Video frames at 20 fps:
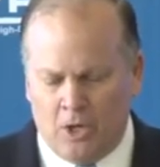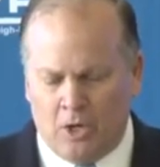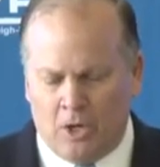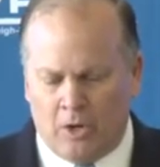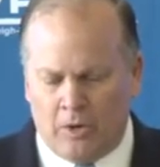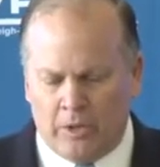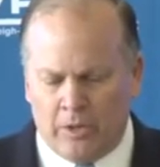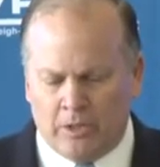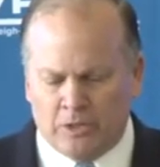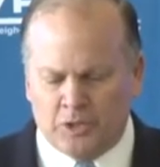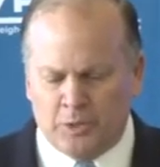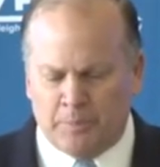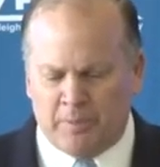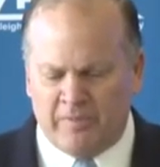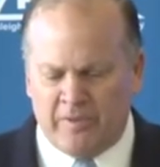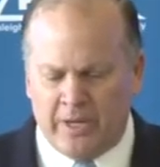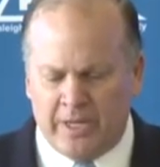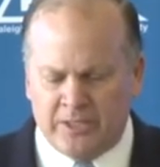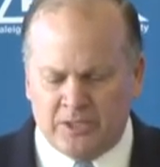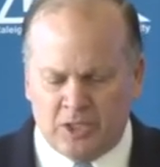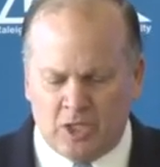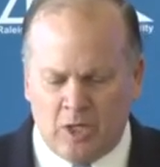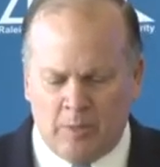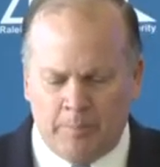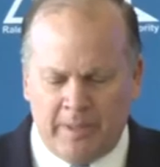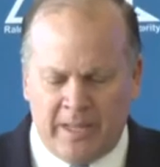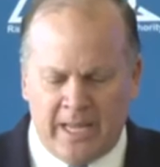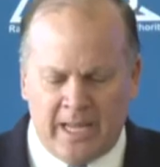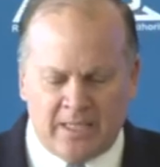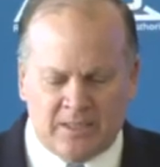RDU also provides
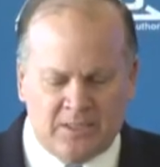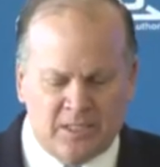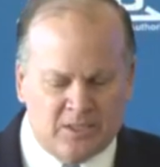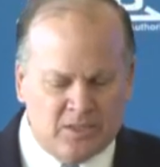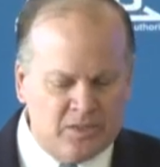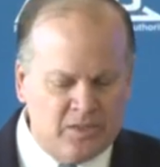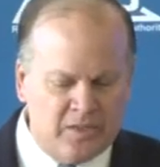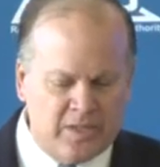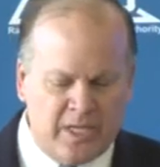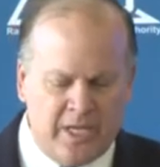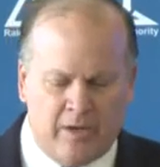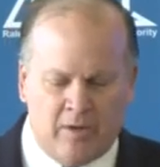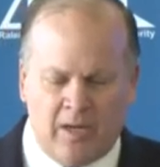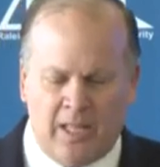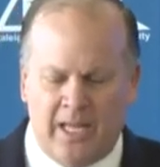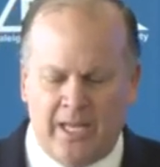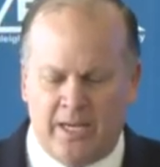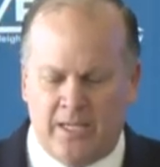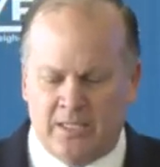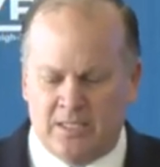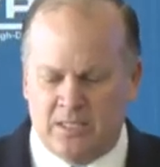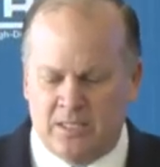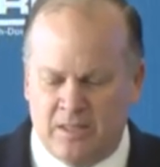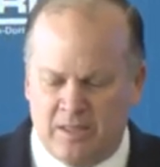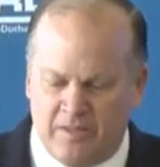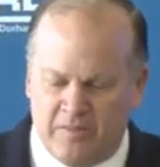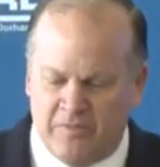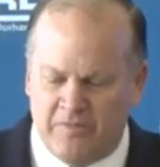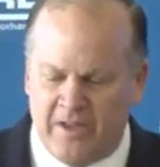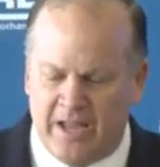Copa access to the Carolinas,
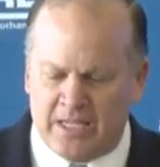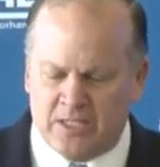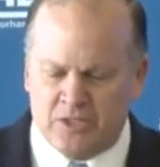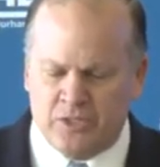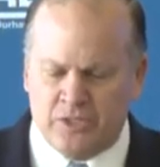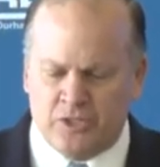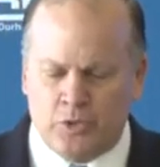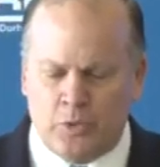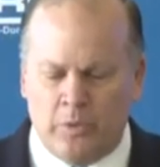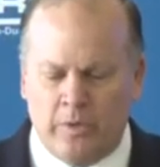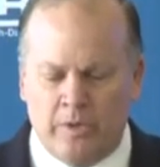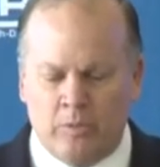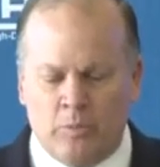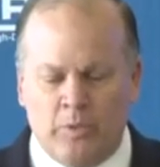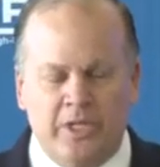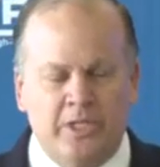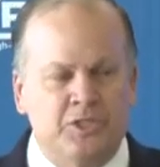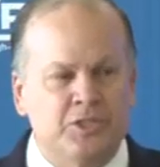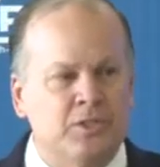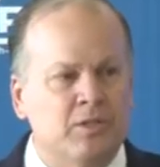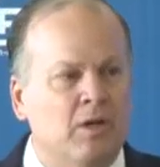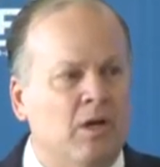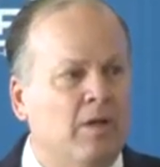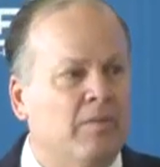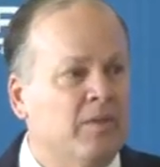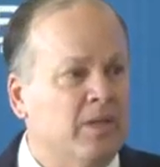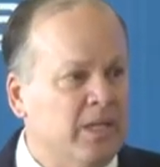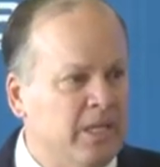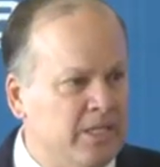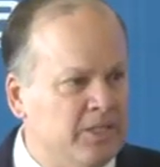the fastest growing region
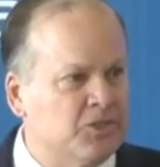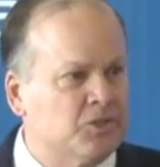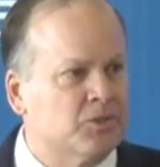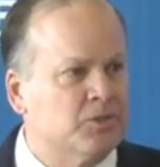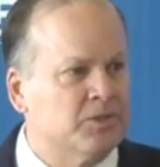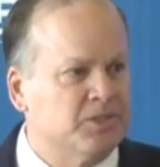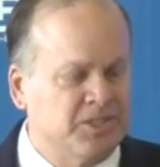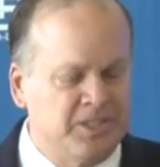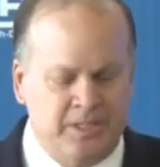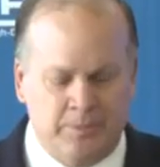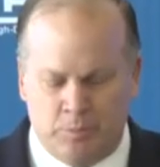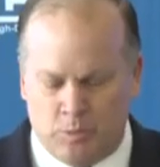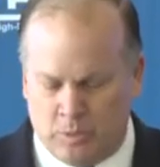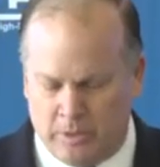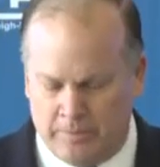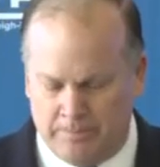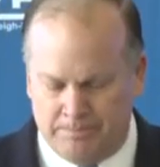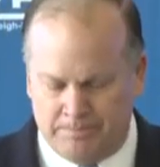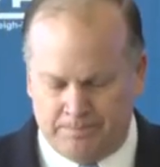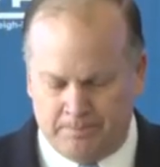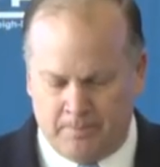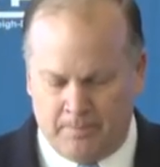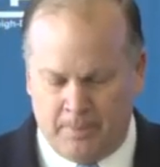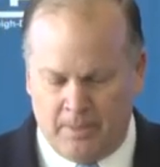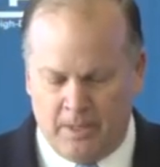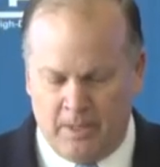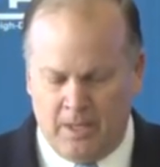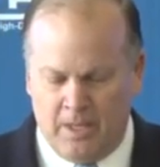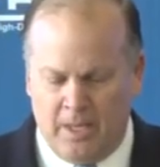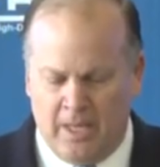on the eastern seaboard.
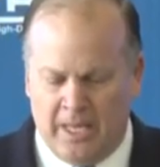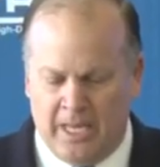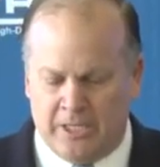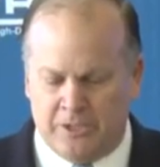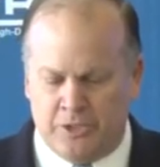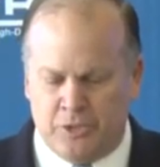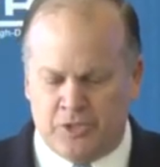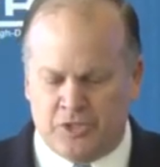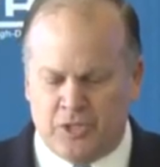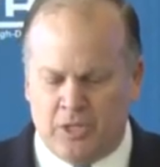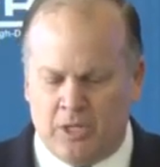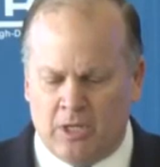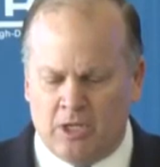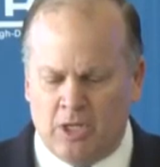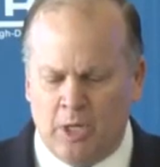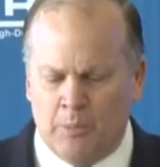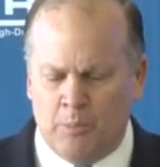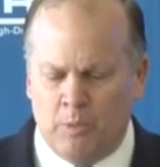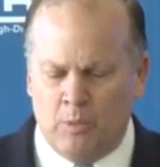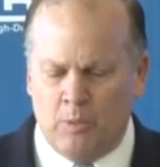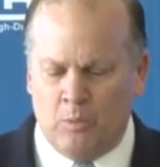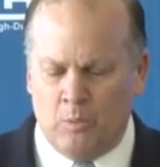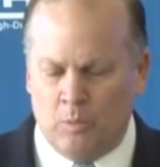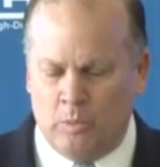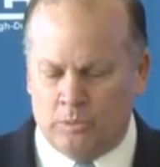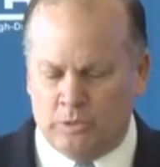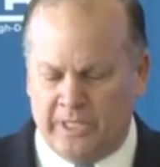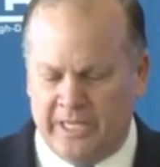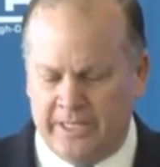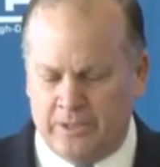As you saw, Copa
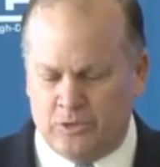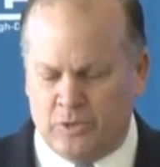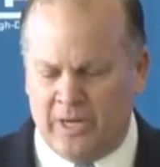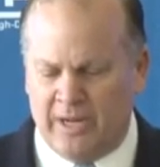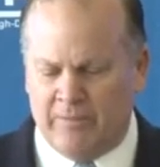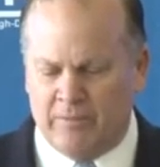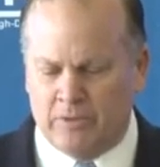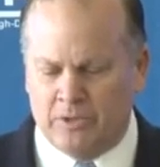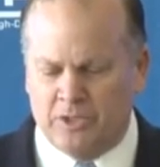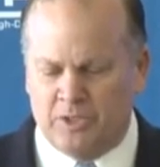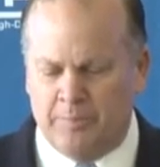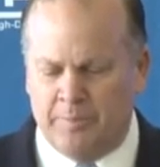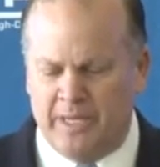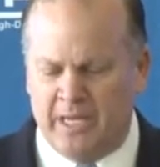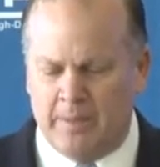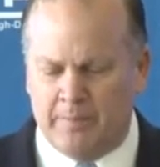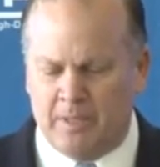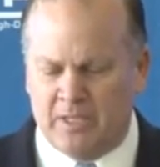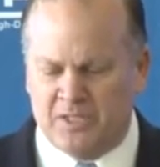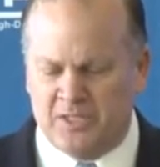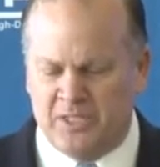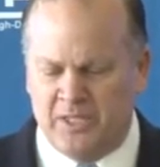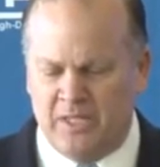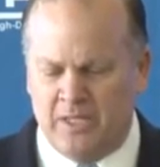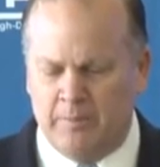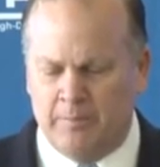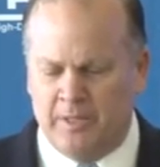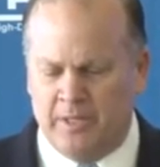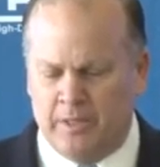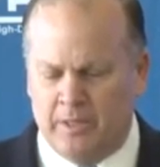will take travelers to Panama
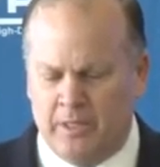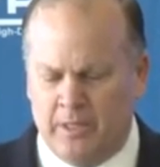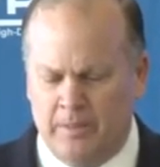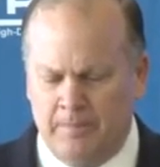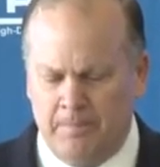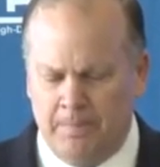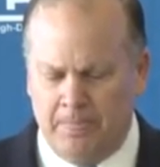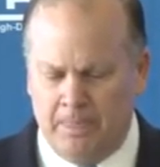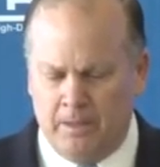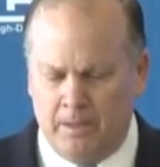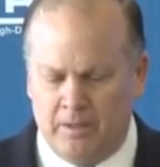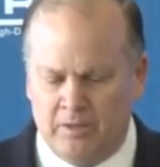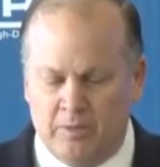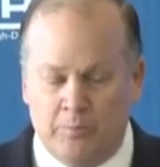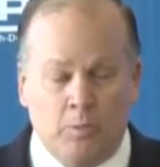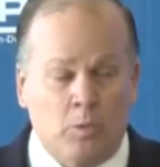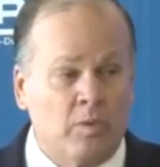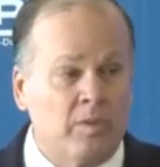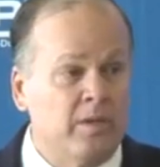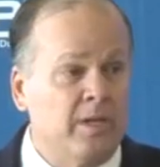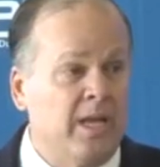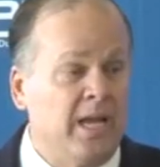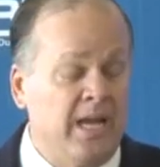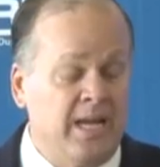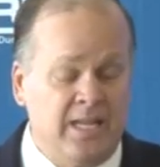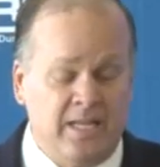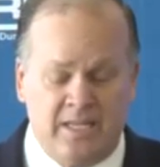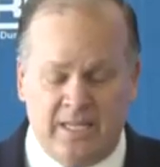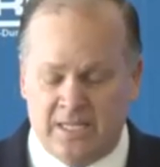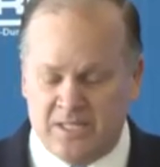City and beyond, to more than
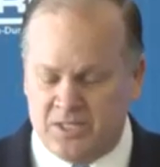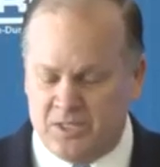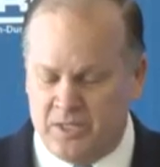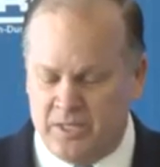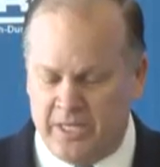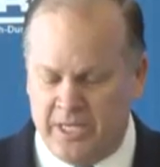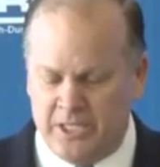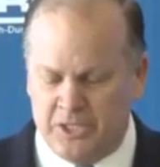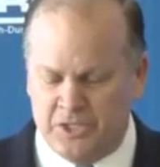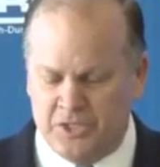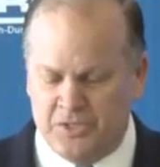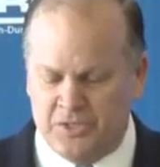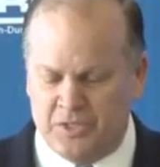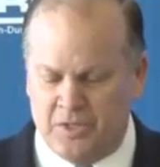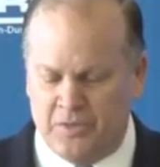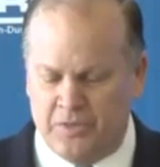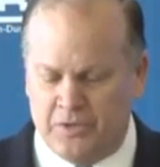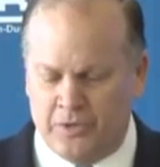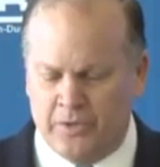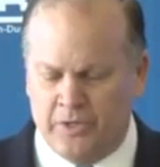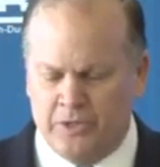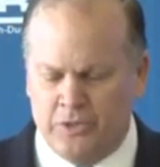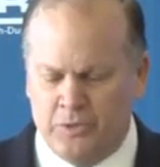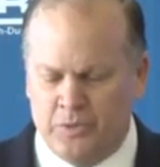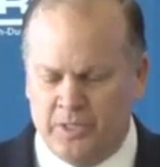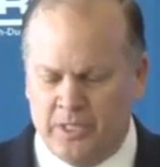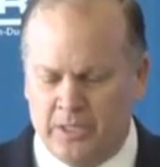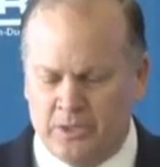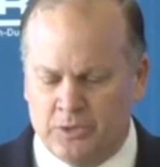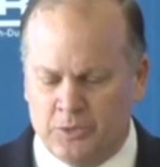80 destinations in 32
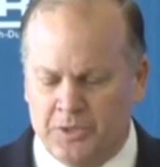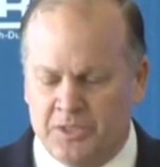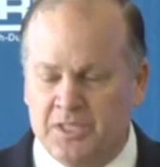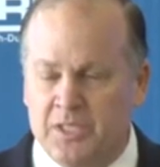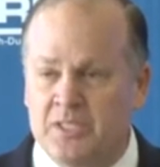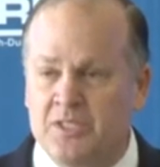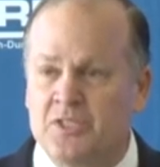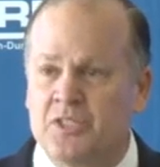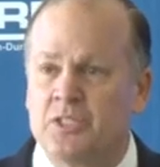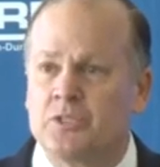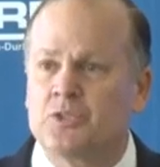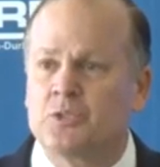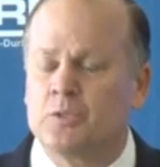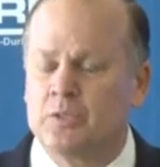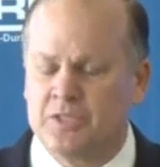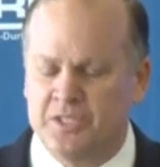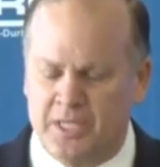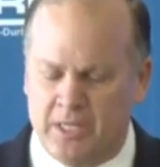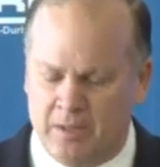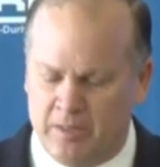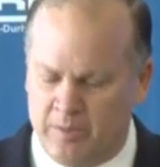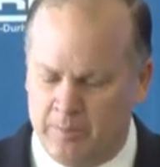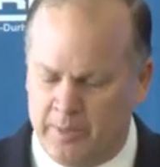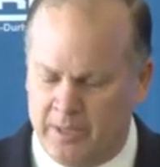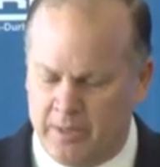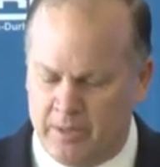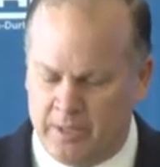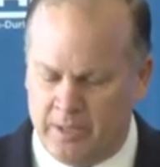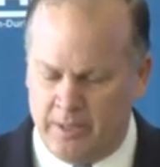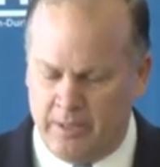countries in Central and South
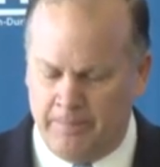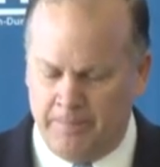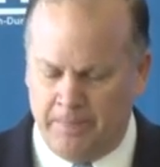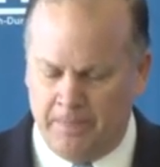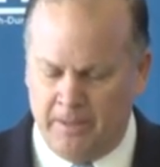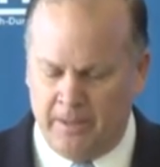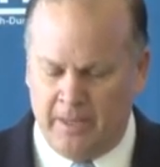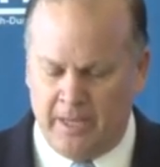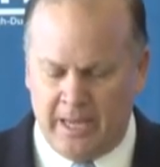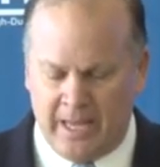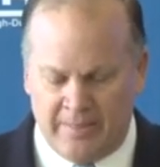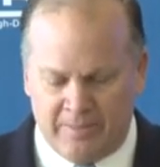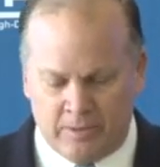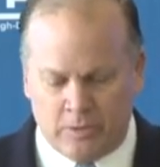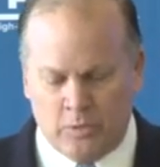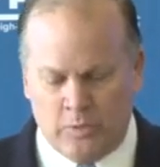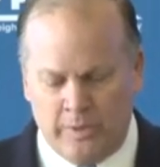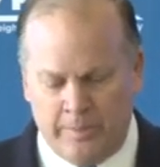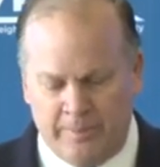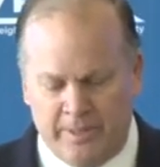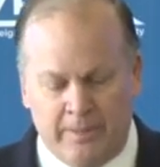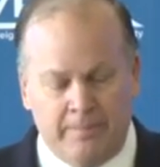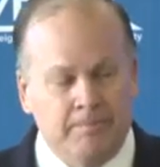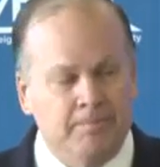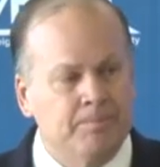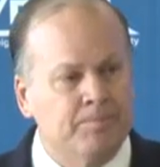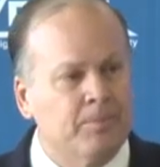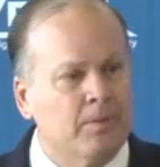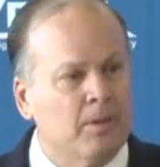America and the Caribbean.